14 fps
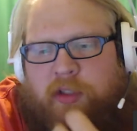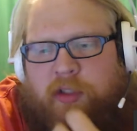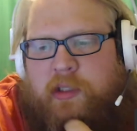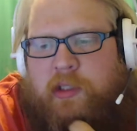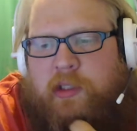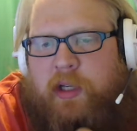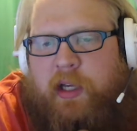Which
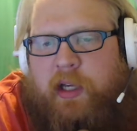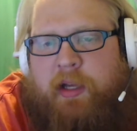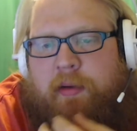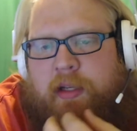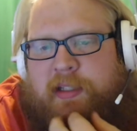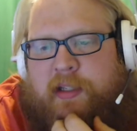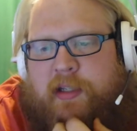is
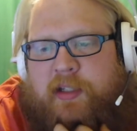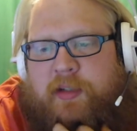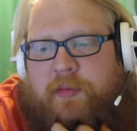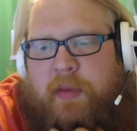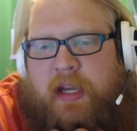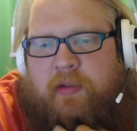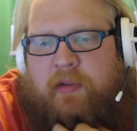okay.
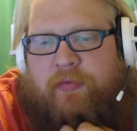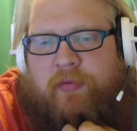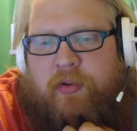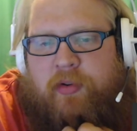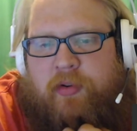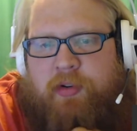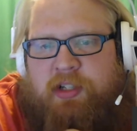It's made
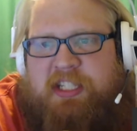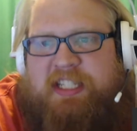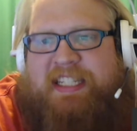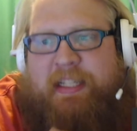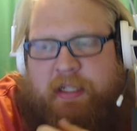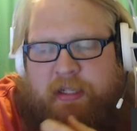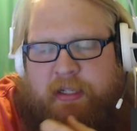to
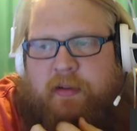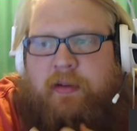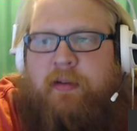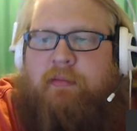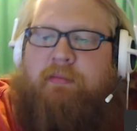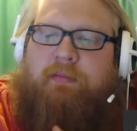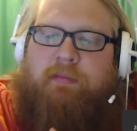sit in
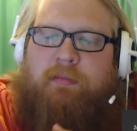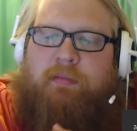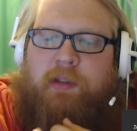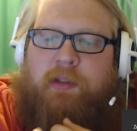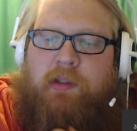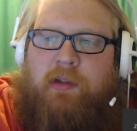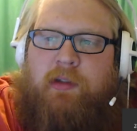
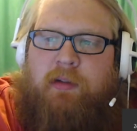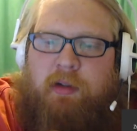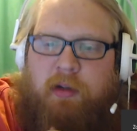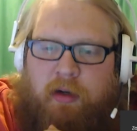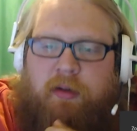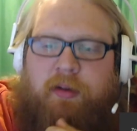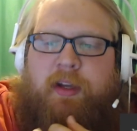
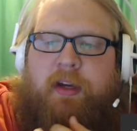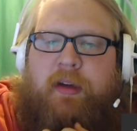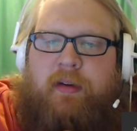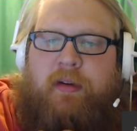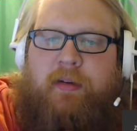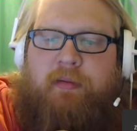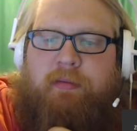all day.